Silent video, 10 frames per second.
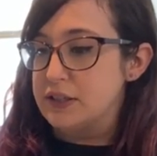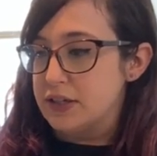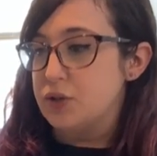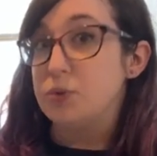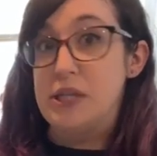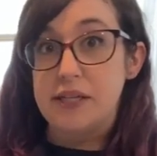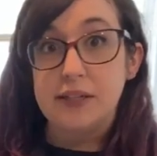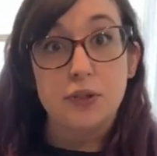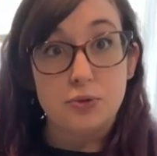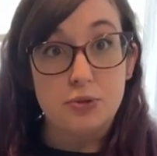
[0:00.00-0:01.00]
it you need
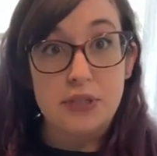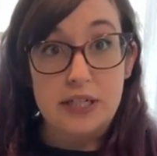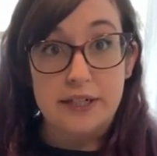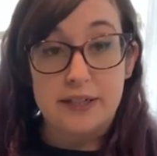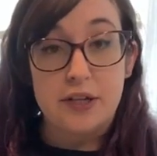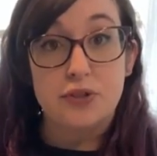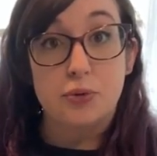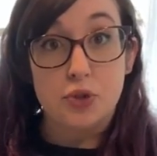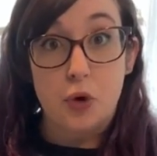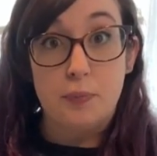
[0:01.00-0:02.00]
it. You do need it in there,
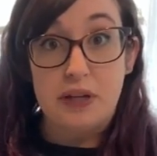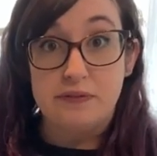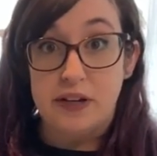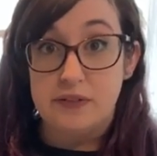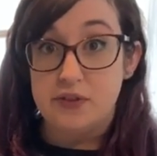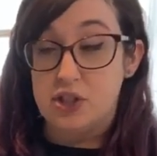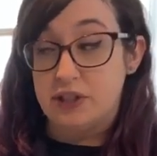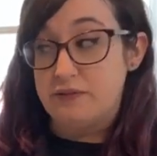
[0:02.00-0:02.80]
so don't be afraid of the